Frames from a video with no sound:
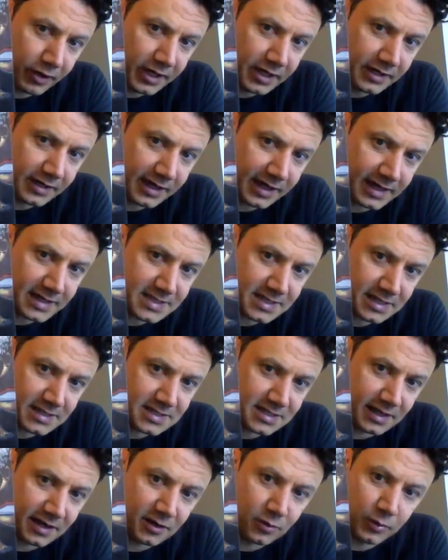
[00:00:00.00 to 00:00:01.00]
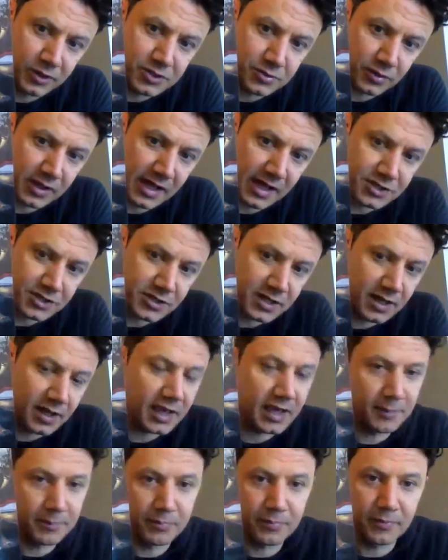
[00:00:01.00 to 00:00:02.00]
brain casings there, which will
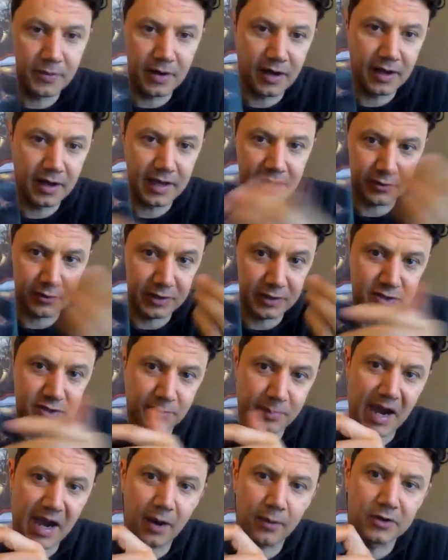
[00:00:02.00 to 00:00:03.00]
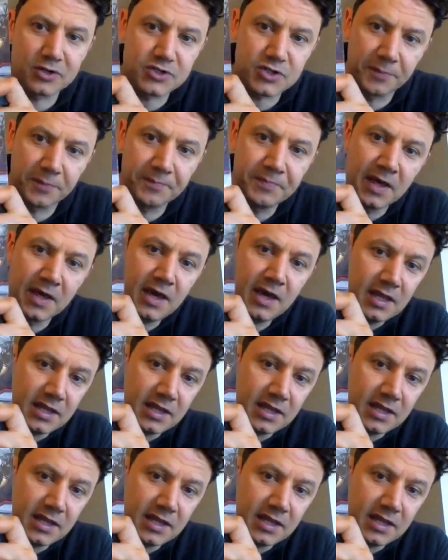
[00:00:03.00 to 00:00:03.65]
actually increase their power. So